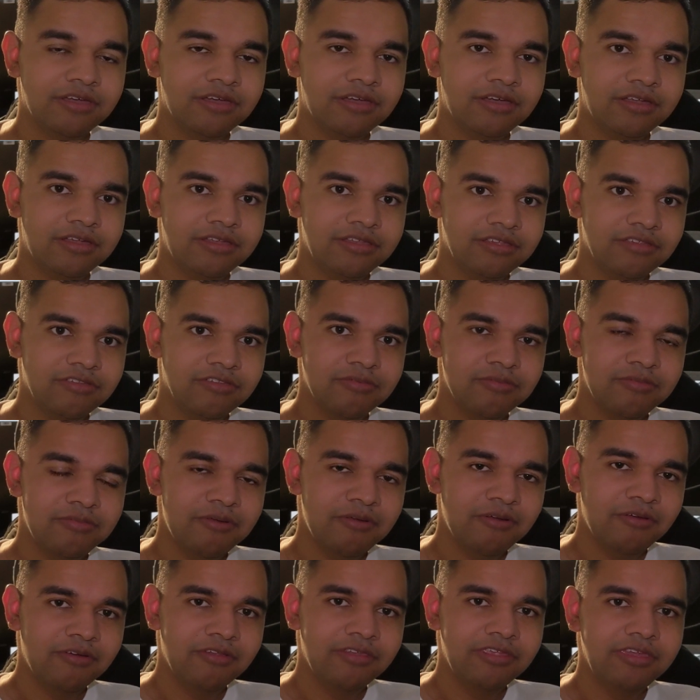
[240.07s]

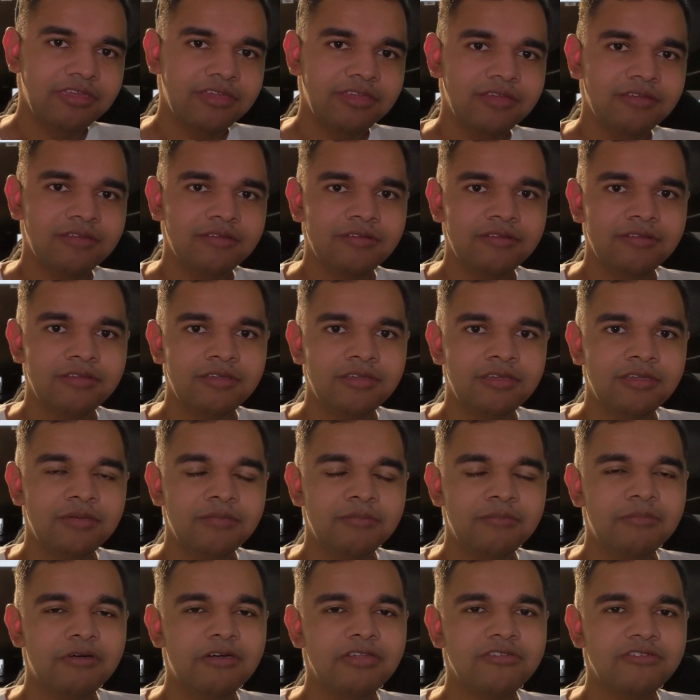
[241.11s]
disability,
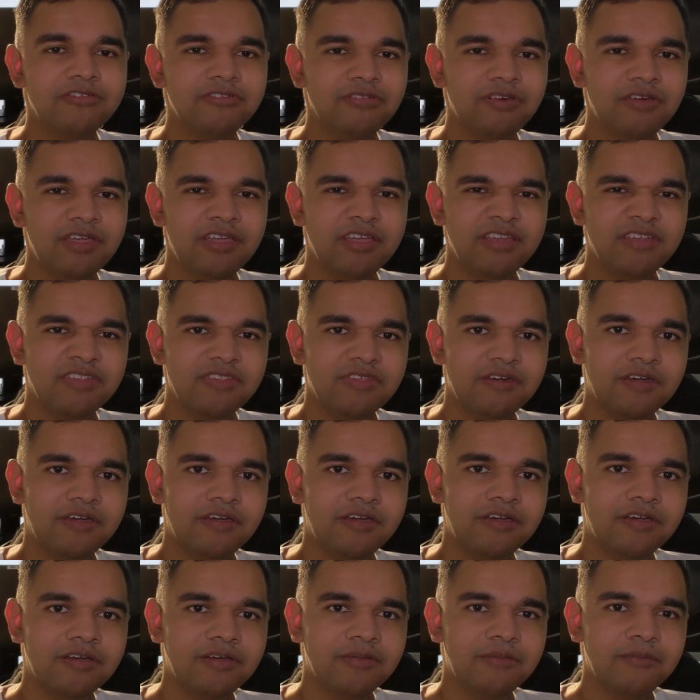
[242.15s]
much like
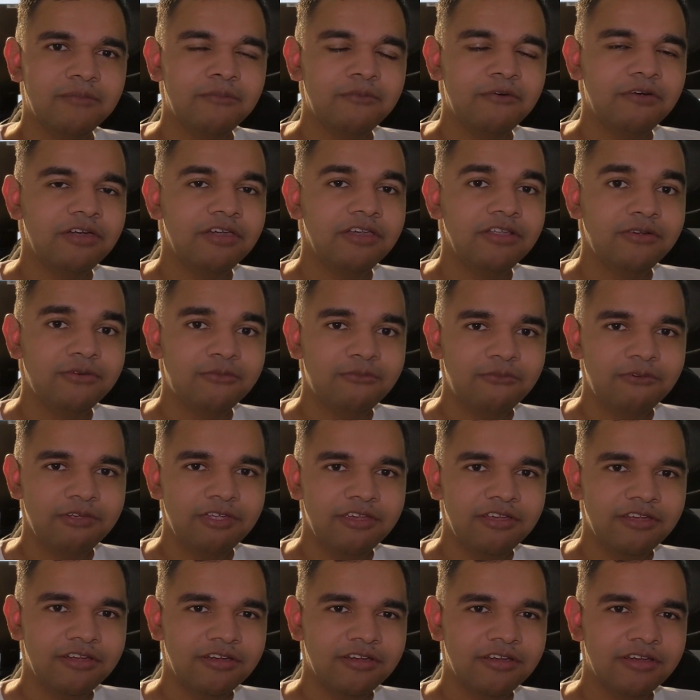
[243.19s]
the word
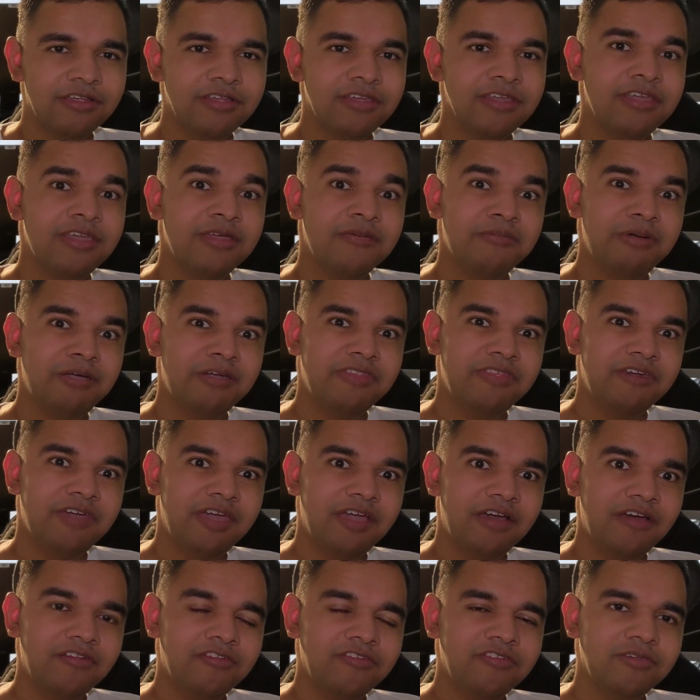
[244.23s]
queer by the
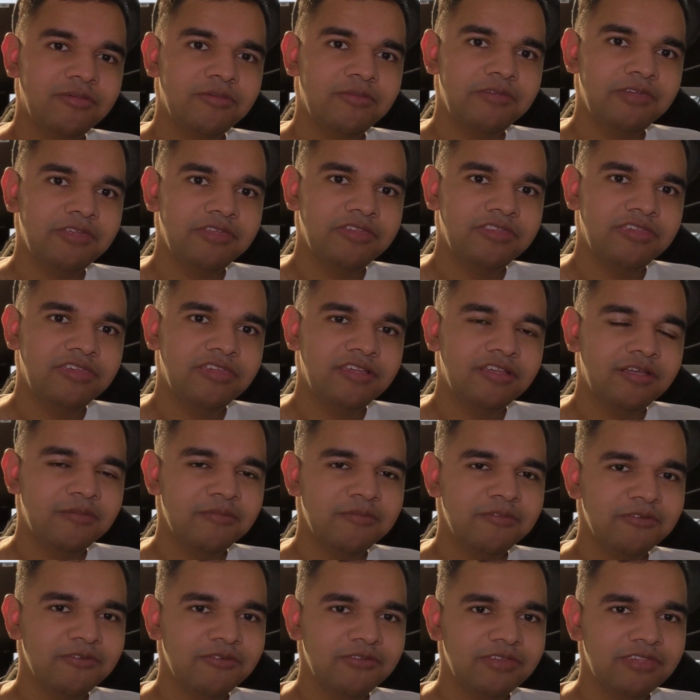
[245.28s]
LGBT
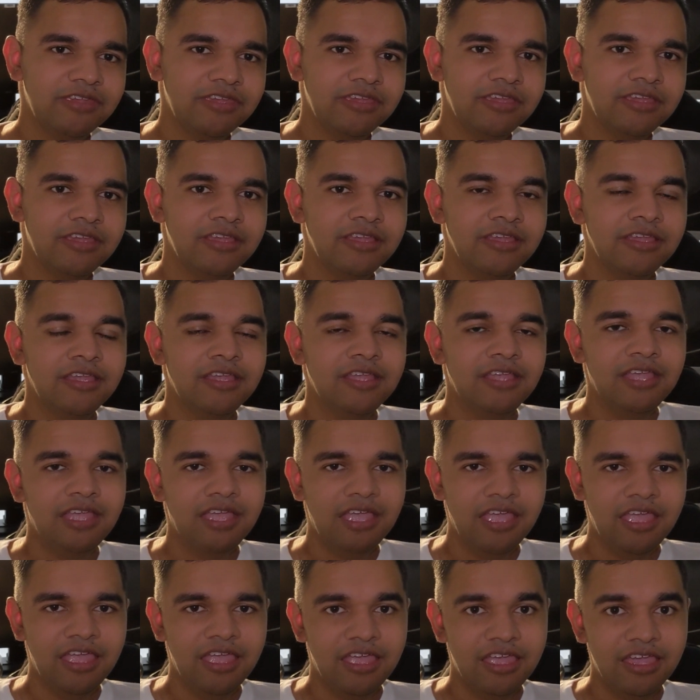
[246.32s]
community
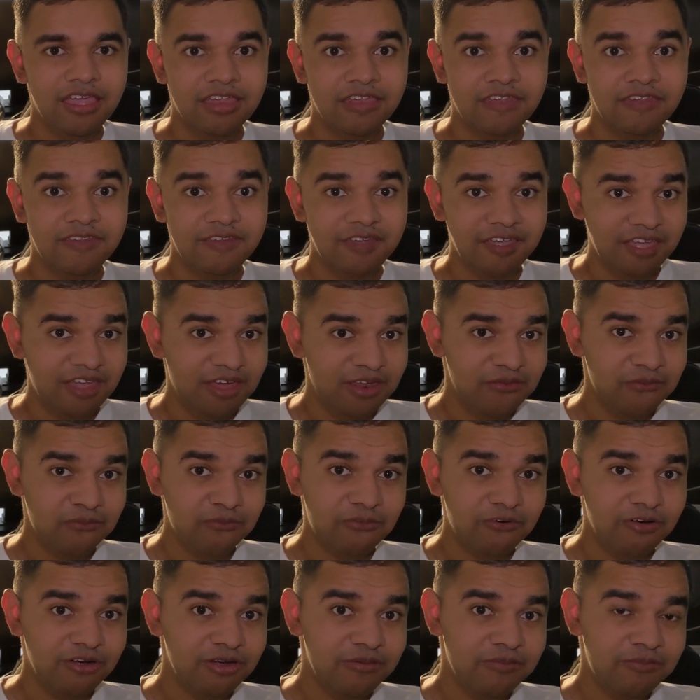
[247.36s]
and the N
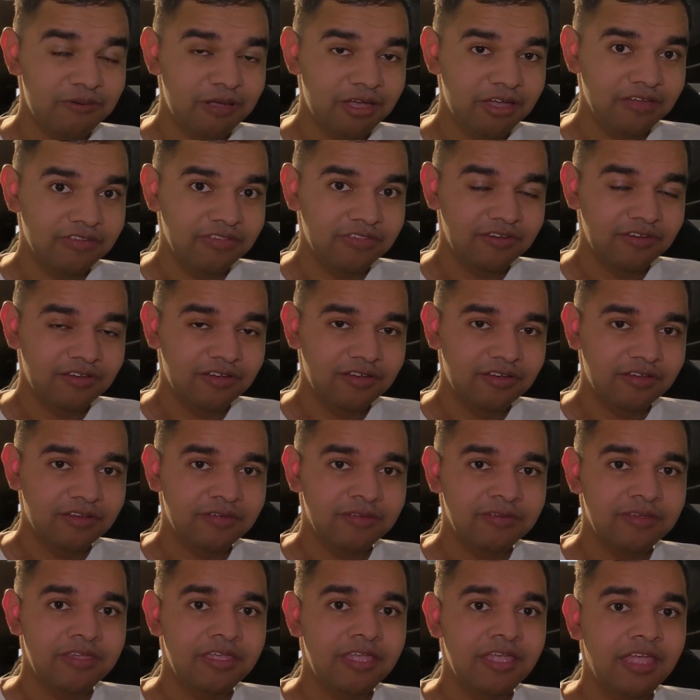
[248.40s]
word by the
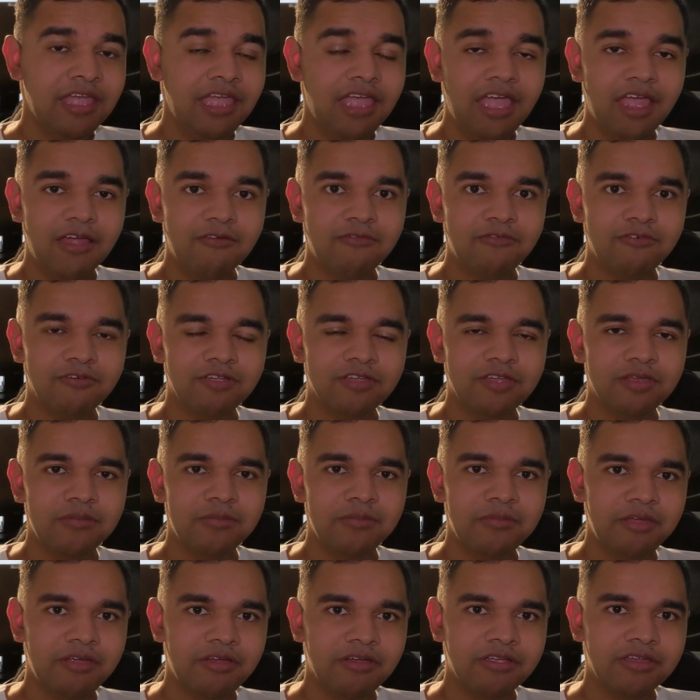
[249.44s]
African
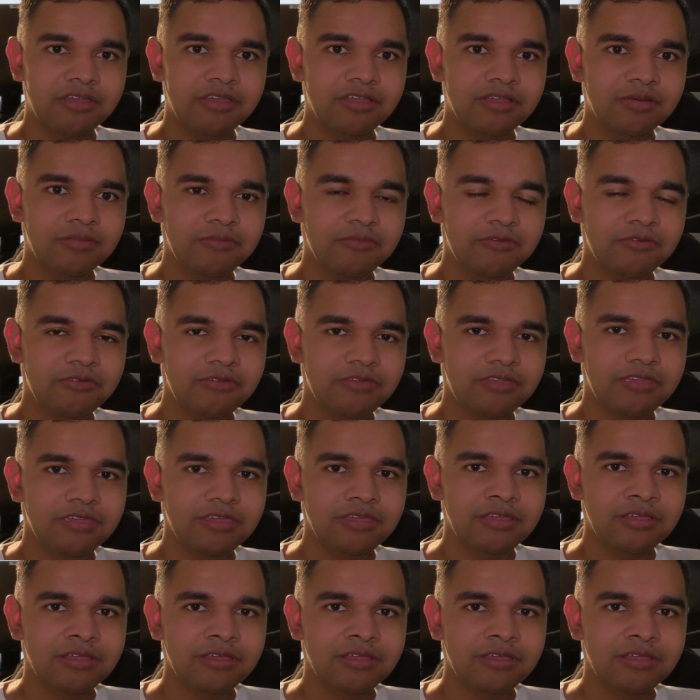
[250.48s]
American community.